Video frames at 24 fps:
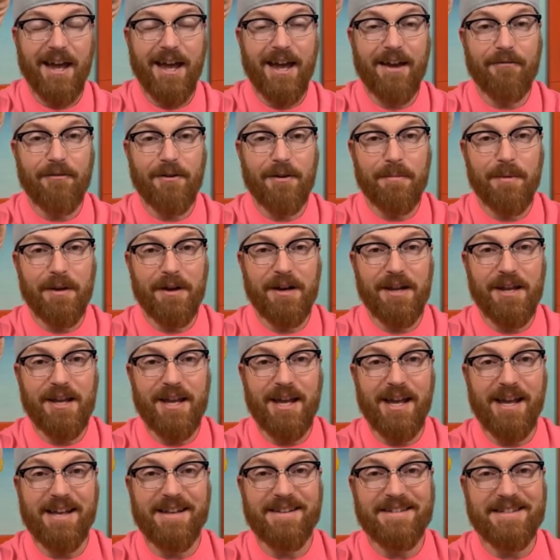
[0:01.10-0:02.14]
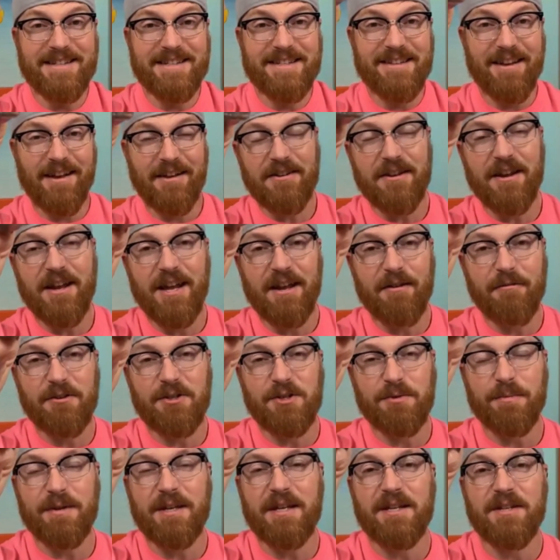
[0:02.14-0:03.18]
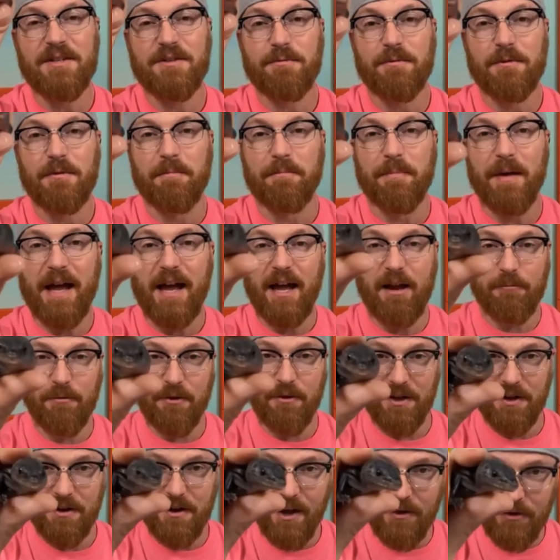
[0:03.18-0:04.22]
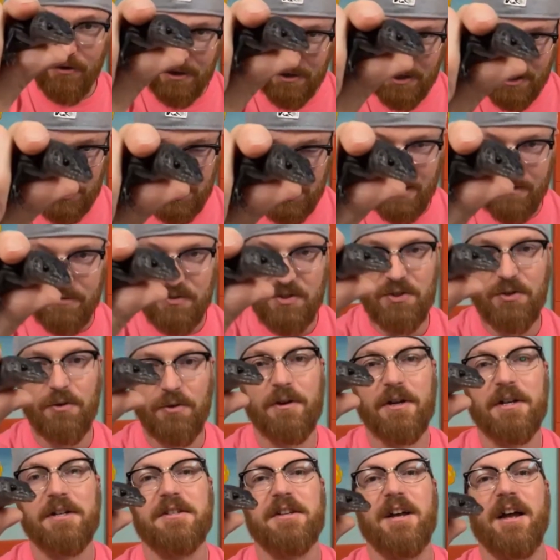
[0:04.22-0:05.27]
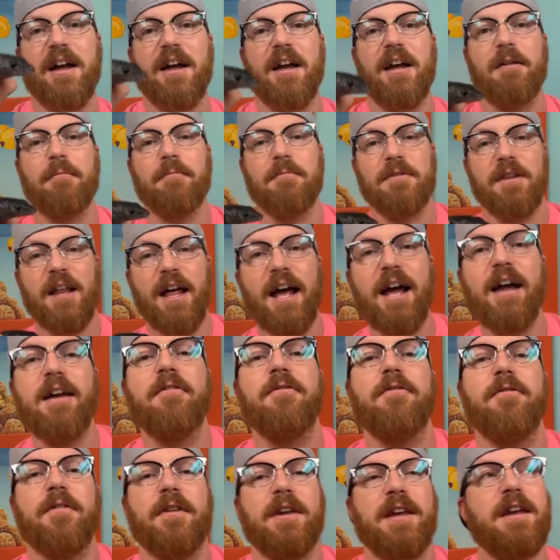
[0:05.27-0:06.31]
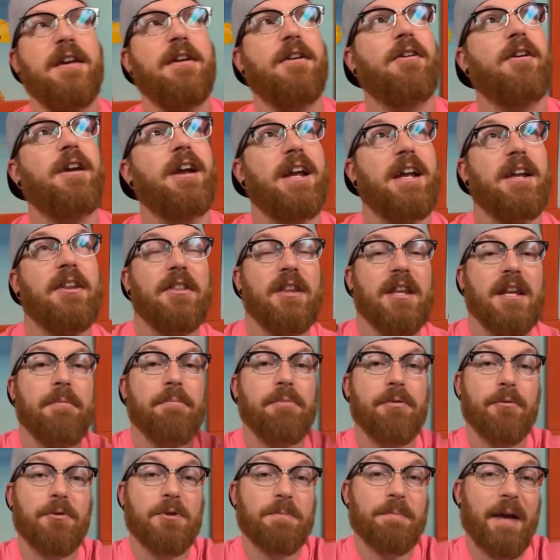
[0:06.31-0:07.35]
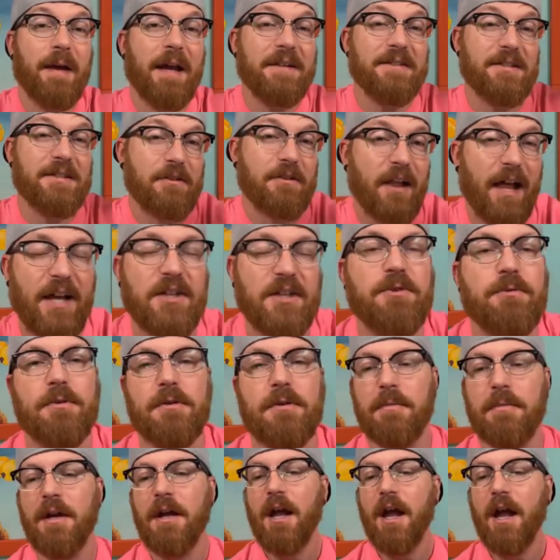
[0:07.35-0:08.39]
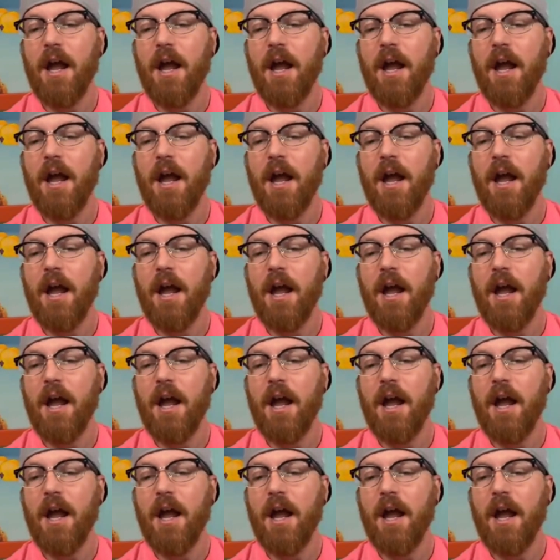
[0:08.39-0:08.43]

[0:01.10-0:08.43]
Hey everybody, it's Sunday, which means we're back with another edition of Storytime, live here in the Proust Pets classroom.